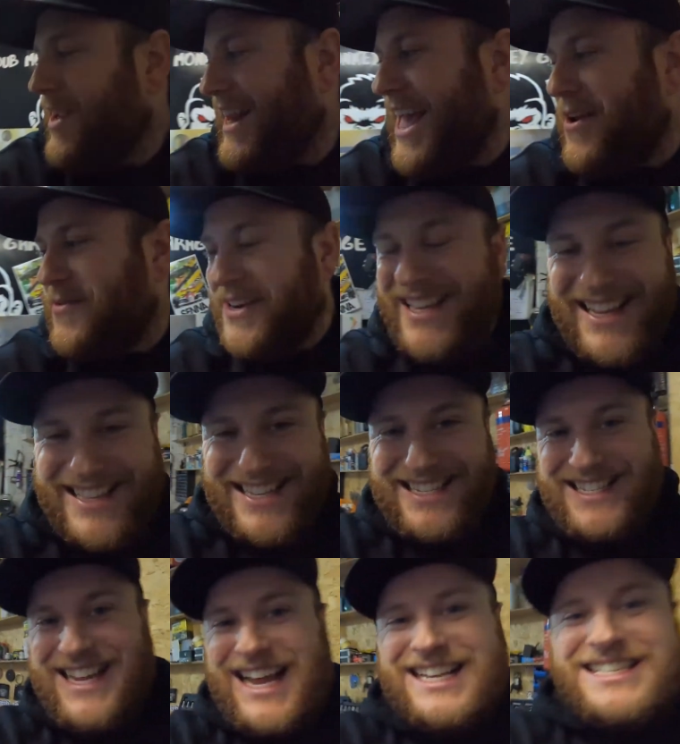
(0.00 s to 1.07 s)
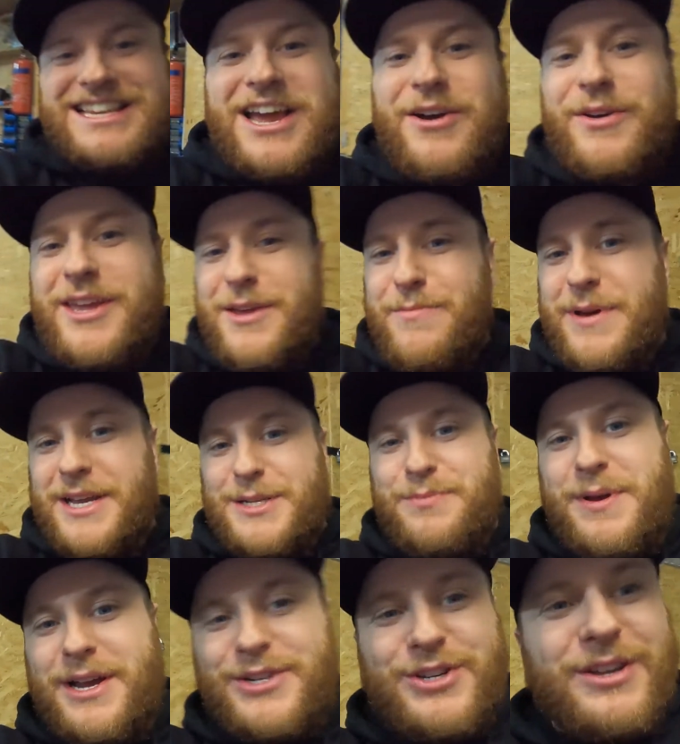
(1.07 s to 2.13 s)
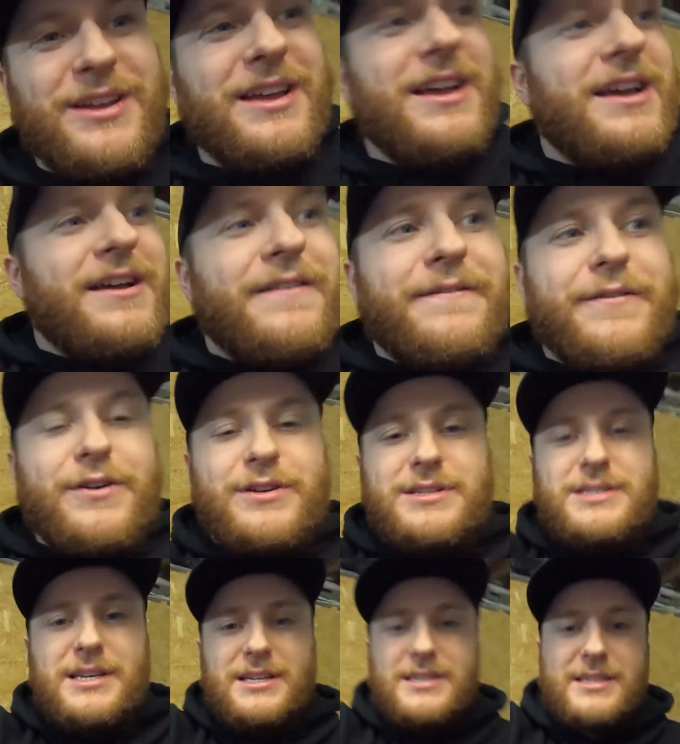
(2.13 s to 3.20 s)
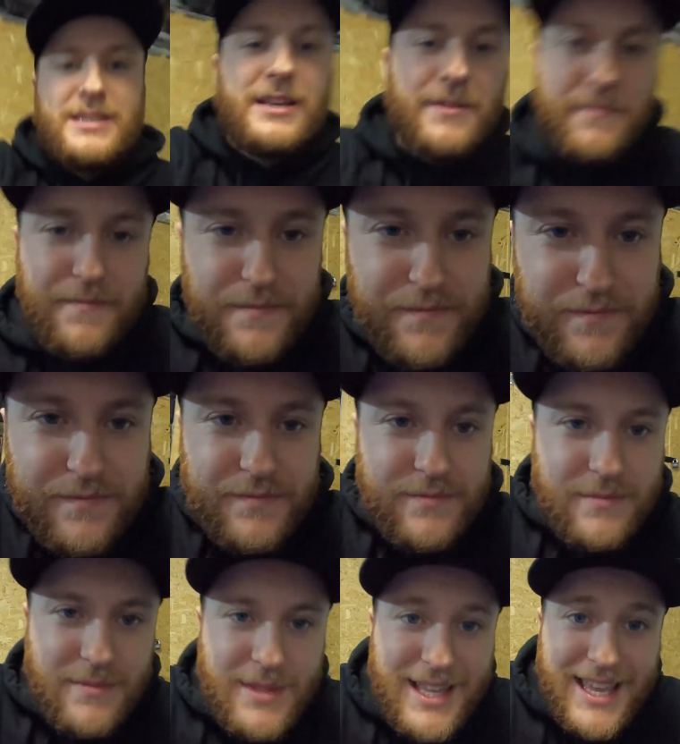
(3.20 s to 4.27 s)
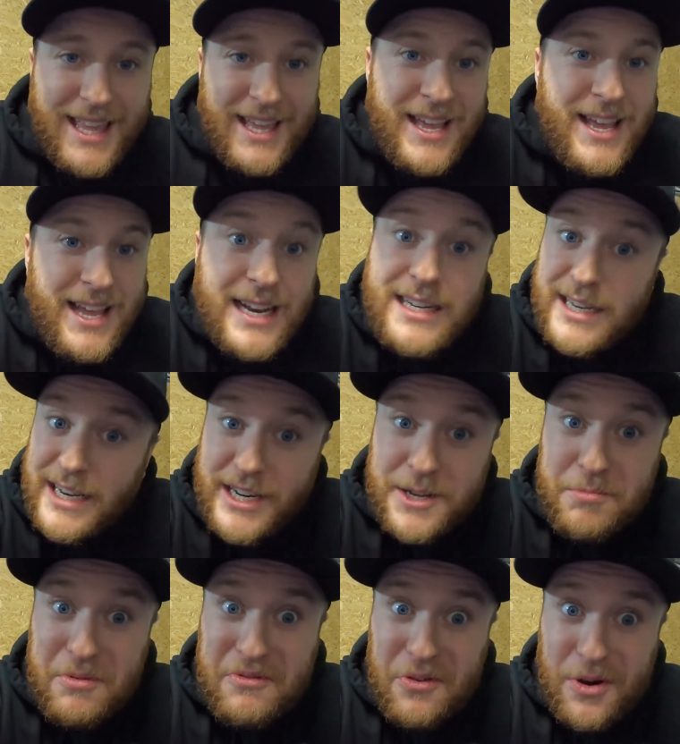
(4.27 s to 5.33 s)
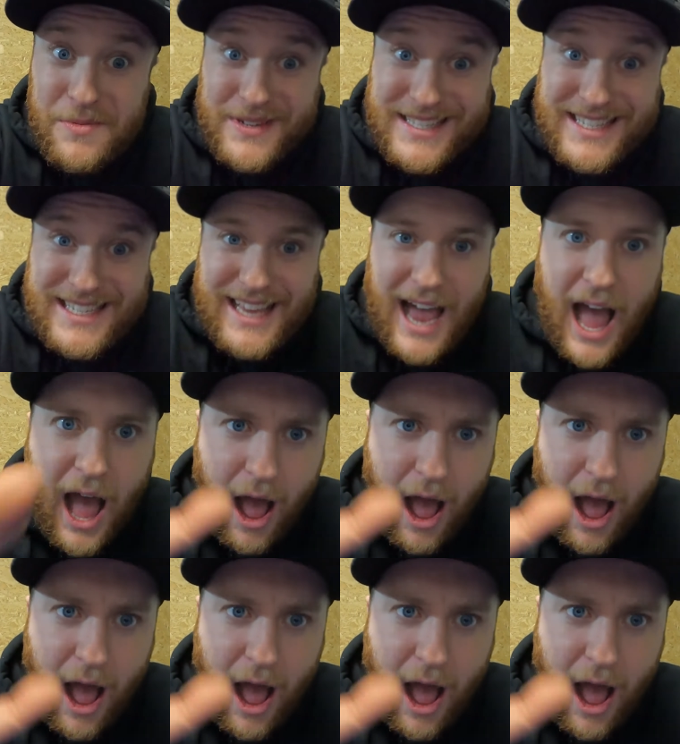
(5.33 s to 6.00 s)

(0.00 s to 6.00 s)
we glad we did this test now? eBay special versus D&D performance.